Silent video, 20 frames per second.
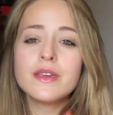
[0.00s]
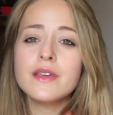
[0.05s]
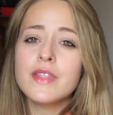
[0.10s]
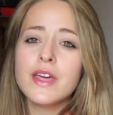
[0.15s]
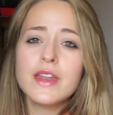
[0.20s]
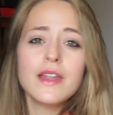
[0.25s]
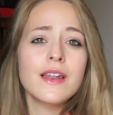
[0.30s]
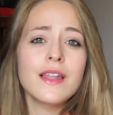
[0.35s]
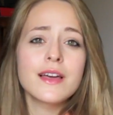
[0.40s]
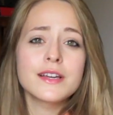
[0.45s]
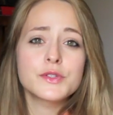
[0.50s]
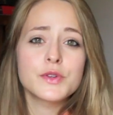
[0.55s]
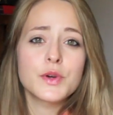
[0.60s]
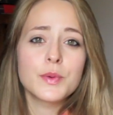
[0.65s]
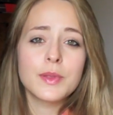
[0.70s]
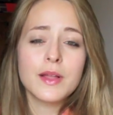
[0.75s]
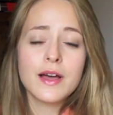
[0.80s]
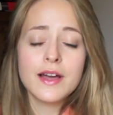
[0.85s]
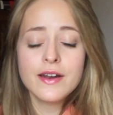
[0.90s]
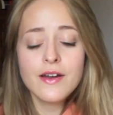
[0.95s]
and then I like to
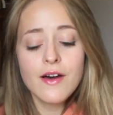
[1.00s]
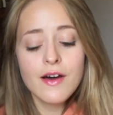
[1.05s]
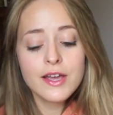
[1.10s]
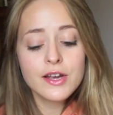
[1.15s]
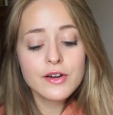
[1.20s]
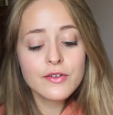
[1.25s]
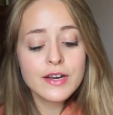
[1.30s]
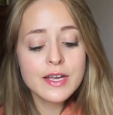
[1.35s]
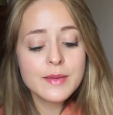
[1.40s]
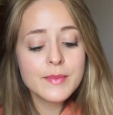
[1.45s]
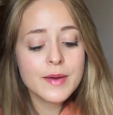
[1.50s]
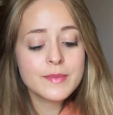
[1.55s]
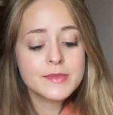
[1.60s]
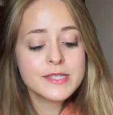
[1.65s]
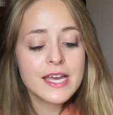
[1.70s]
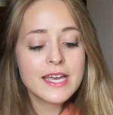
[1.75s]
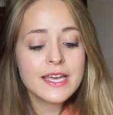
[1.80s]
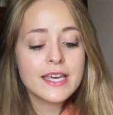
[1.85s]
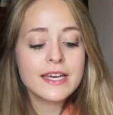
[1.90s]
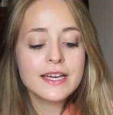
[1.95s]
apply an eye cream. I'm
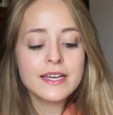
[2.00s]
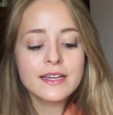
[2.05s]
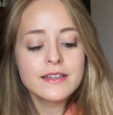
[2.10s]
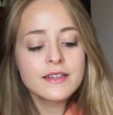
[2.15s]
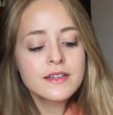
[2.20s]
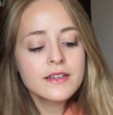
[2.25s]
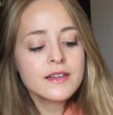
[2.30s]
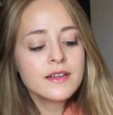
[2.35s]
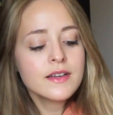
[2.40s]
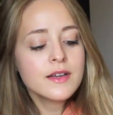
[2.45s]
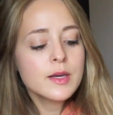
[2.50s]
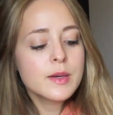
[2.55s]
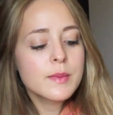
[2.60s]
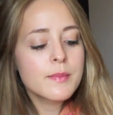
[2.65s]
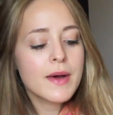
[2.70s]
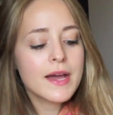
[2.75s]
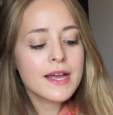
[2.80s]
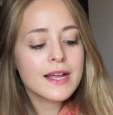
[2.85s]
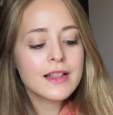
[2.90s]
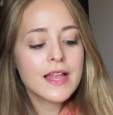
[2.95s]
taking
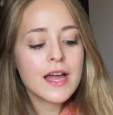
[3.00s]
my